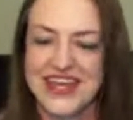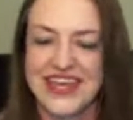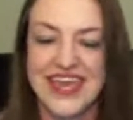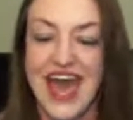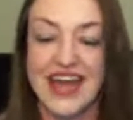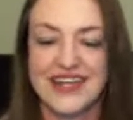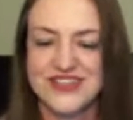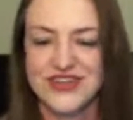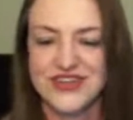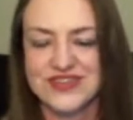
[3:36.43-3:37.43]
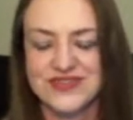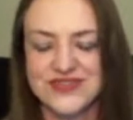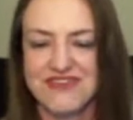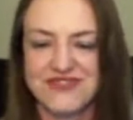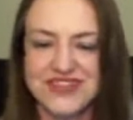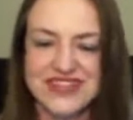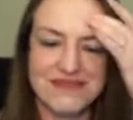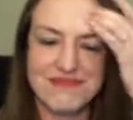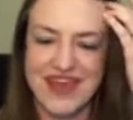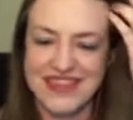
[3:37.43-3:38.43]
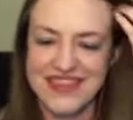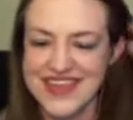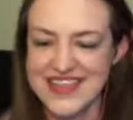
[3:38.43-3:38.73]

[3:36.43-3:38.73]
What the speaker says: he hadn't started those conferences back then,